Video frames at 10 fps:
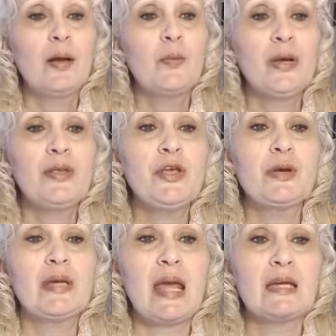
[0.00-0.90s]
When you
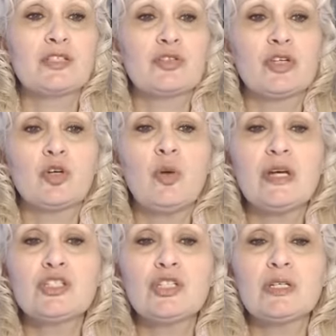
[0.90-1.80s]
can answer the
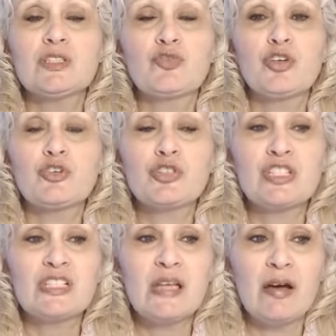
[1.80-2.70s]
questions for
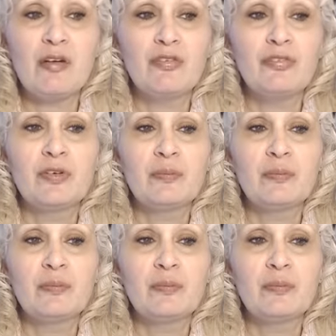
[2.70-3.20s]
yourself,